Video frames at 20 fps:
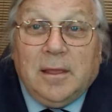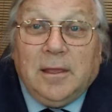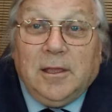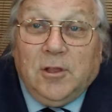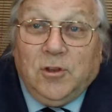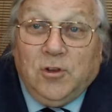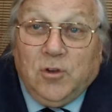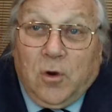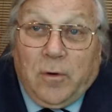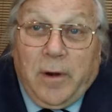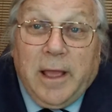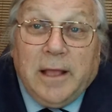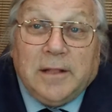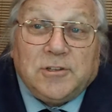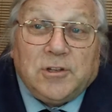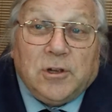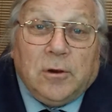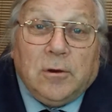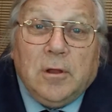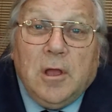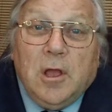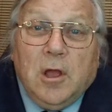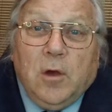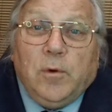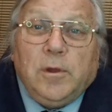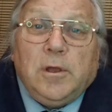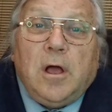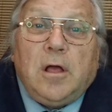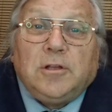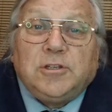In your answer,
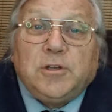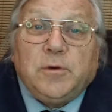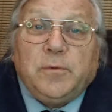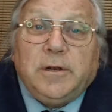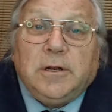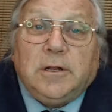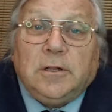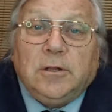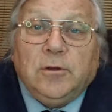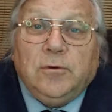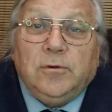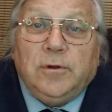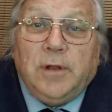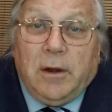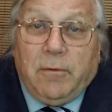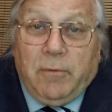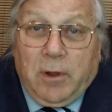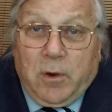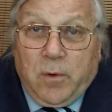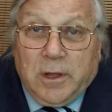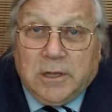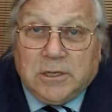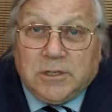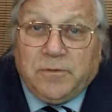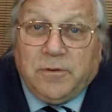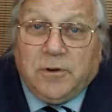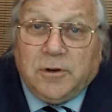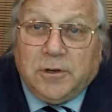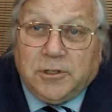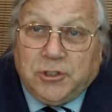we also include a request
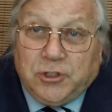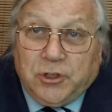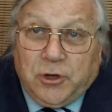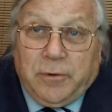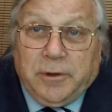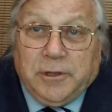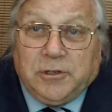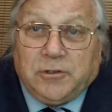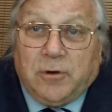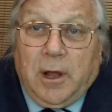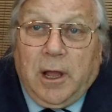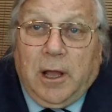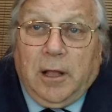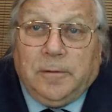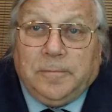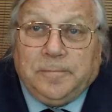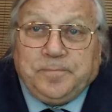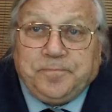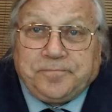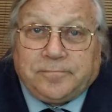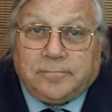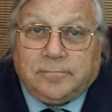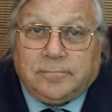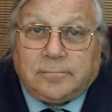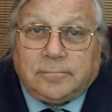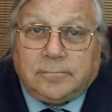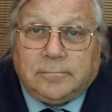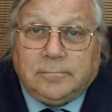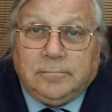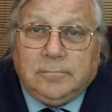for a jury trial.
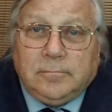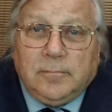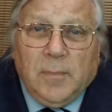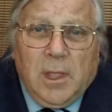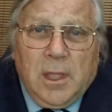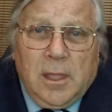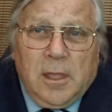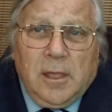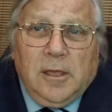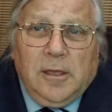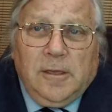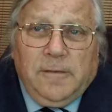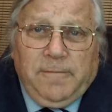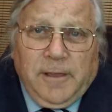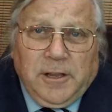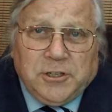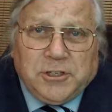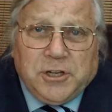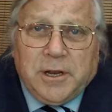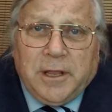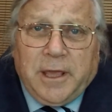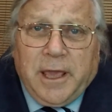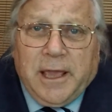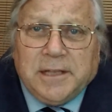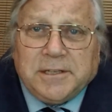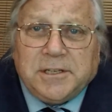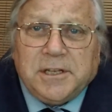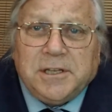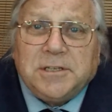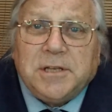Eviction
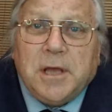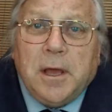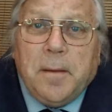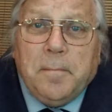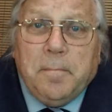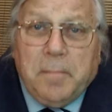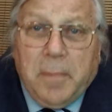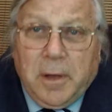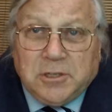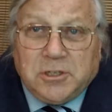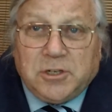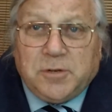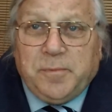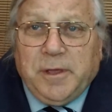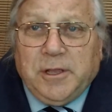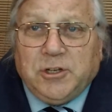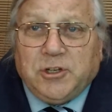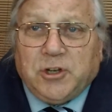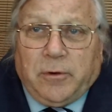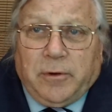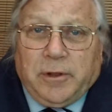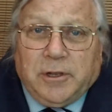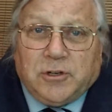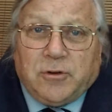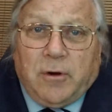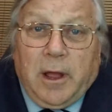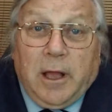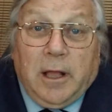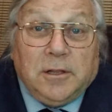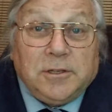cases must be jury
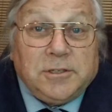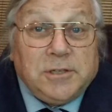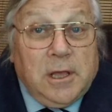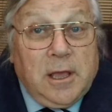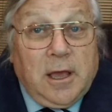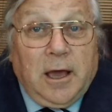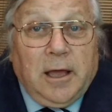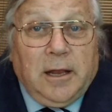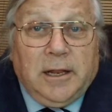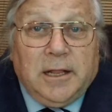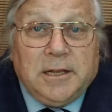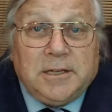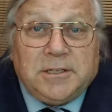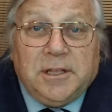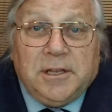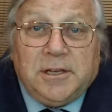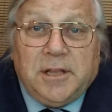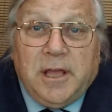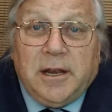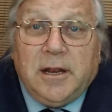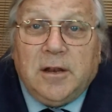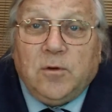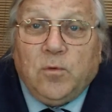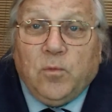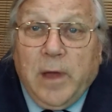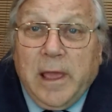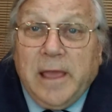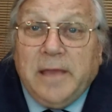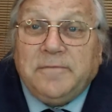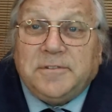trials unless the tenant
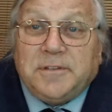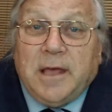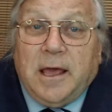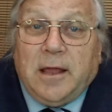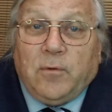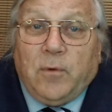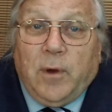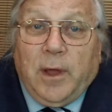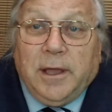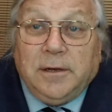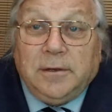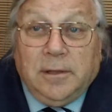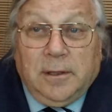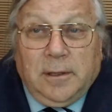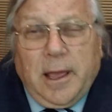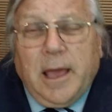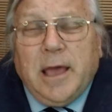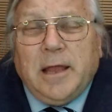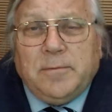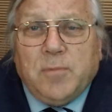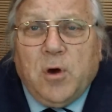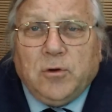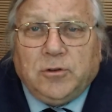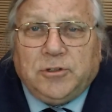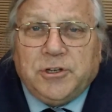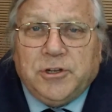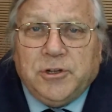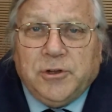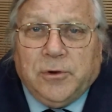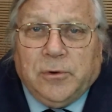waives that right, and
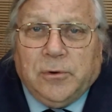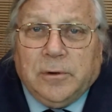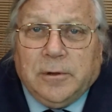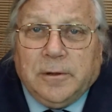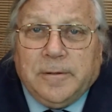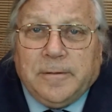most do.